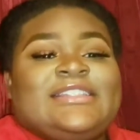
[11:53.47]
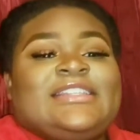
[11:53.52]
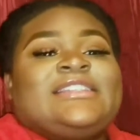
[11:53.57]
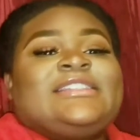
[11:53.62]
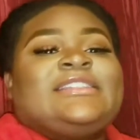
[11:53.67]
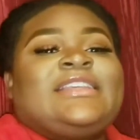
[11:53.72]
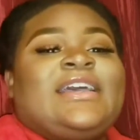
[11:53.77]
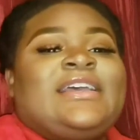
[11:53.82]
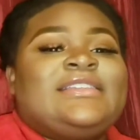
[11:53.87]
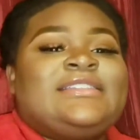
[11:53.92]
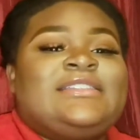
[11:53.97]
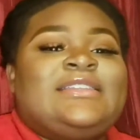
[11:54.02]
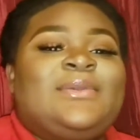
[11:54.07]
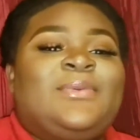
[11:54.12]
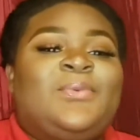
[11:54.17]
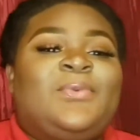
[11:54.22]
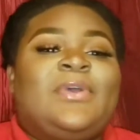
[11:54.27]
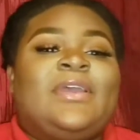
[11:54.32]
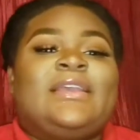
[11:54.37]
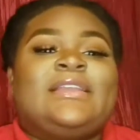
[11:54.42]
Discuss it
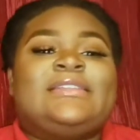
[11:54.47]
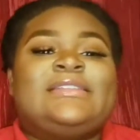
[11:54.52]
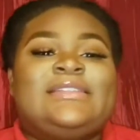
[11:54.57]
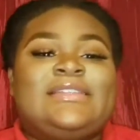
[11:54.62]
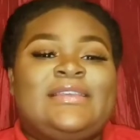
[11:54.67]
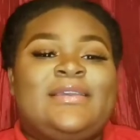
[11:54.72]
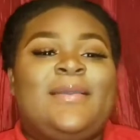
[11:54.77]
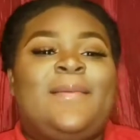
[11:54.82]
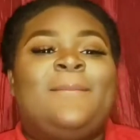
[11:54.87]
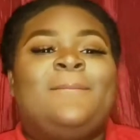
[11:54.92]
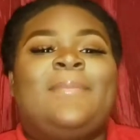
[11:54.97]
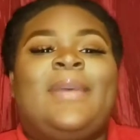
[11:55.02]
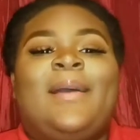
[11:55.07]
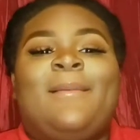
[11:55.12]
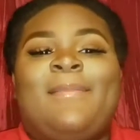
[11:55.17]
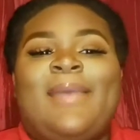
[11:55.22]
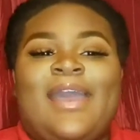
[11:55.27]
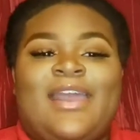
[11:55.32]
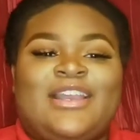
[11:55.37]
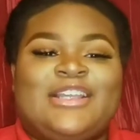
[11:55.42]
with my
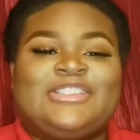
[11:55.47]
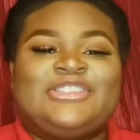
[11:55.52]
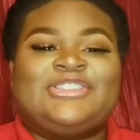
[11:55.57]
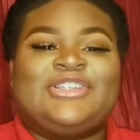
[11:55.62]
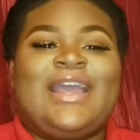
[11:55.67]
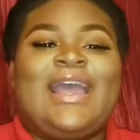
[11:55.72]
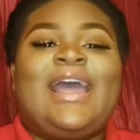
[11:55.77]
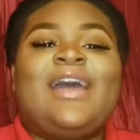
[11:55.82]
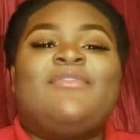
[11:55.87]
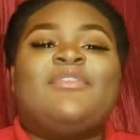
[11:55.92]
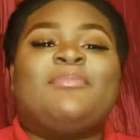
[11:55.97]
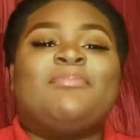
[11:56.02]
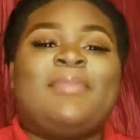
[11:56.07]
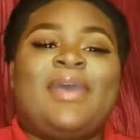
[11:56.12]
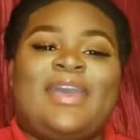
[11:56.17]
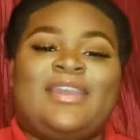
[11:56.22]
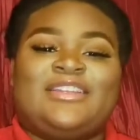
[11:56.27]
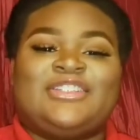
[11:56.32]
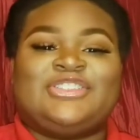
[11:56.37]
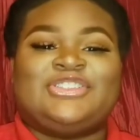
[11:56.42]
manager. I have a
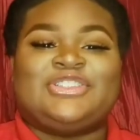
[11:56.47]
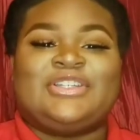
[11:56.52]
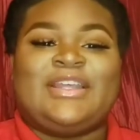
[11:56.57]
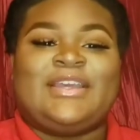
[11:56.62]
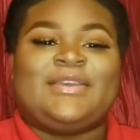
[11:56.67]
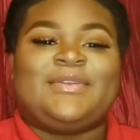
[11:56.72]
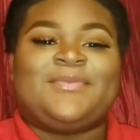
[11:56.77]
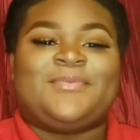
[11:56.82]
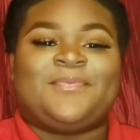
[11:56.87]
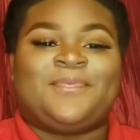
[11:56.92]
manager now.